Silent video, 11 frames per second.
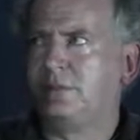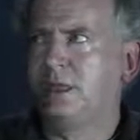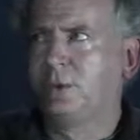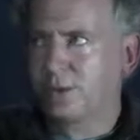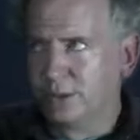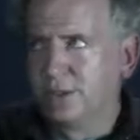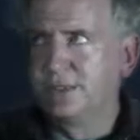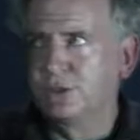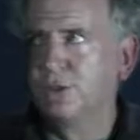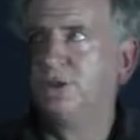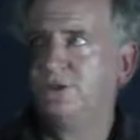it was really a
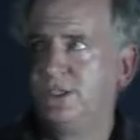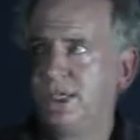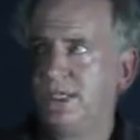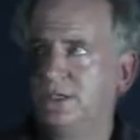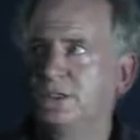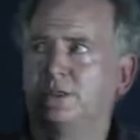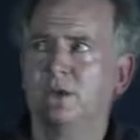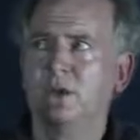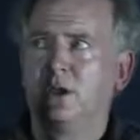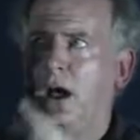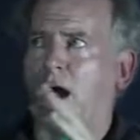stroke of genius
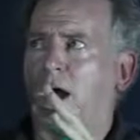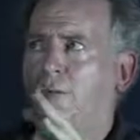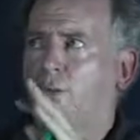um,